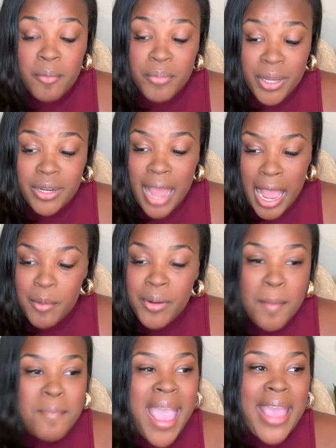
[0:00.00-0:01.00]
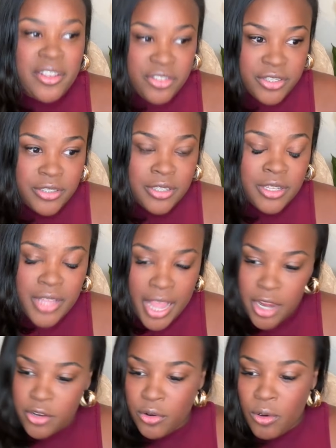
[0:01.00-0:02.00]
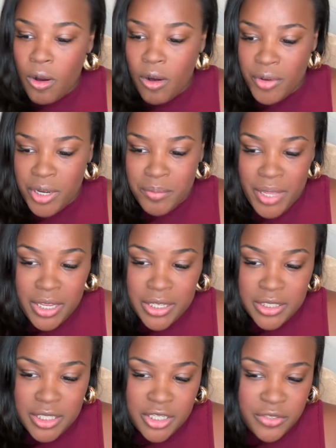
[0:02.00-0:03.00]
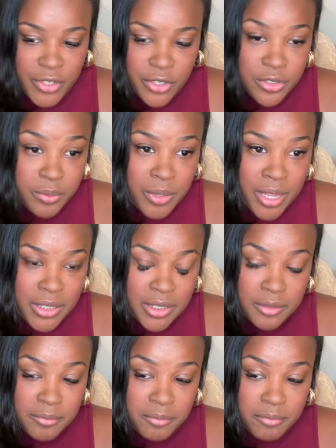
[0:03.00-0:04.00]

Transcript: but I would imagine that you're already making six figures plus.